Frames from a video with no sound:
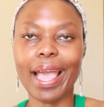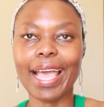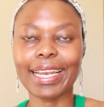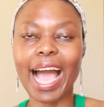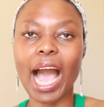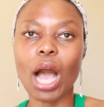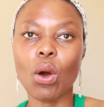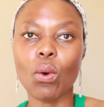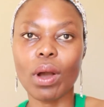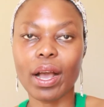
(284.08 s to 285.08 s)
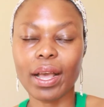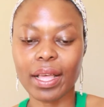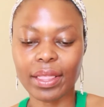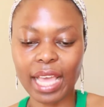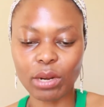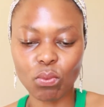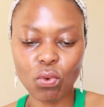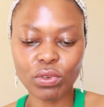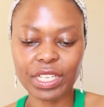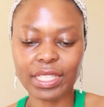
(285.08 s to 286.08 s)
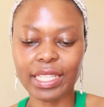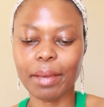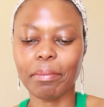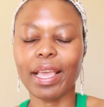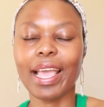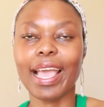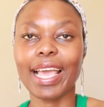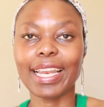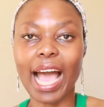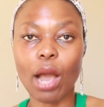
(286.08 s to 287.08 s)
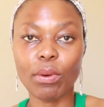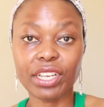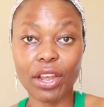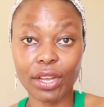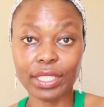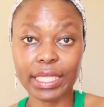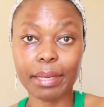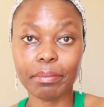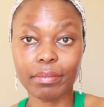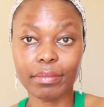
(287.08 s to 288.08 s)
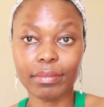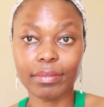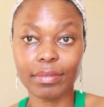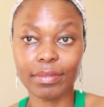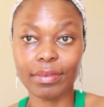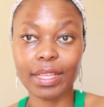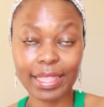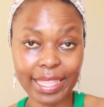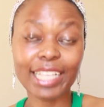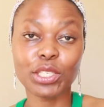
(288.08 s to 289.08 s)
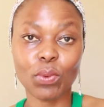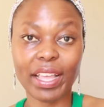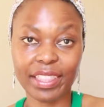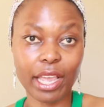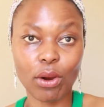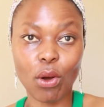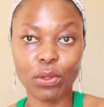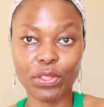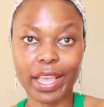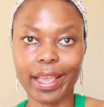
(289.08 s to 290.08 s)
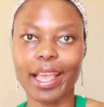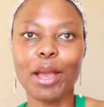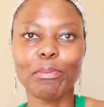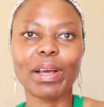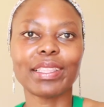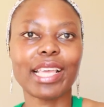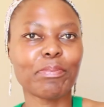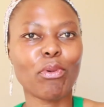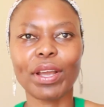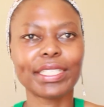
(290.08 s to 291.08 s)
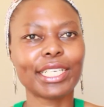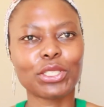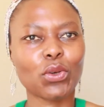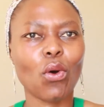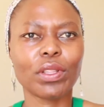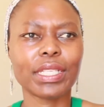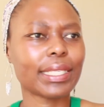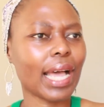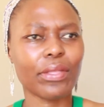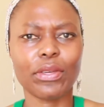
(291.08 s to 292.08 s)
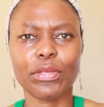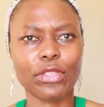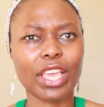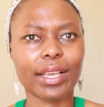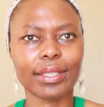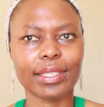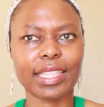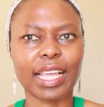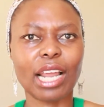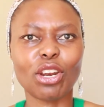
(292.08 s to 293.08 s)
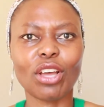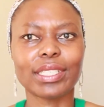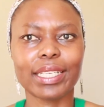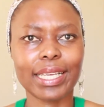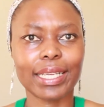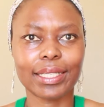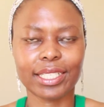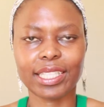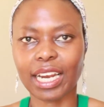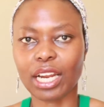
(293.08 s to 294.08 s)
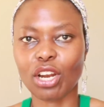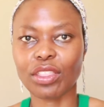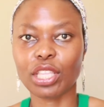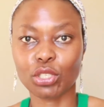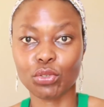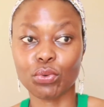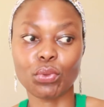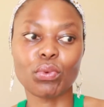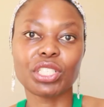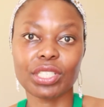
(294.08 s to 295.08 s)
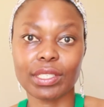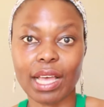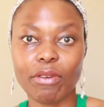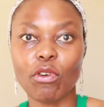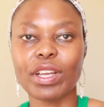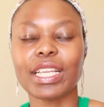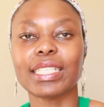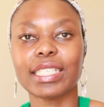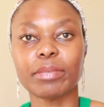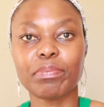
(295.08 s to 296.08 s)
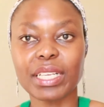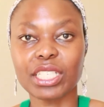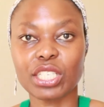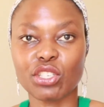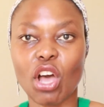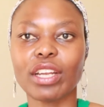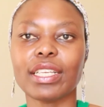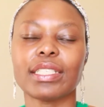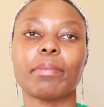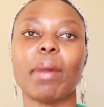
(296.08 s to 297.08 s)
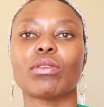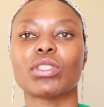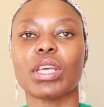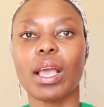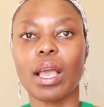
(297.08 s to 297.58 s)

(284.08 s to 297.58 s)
and how that wounded them and how it hurt them. That's why they're all there, but they're pointing to all these other things that are not it, that are not the truth, which is avoidance and being dishonest about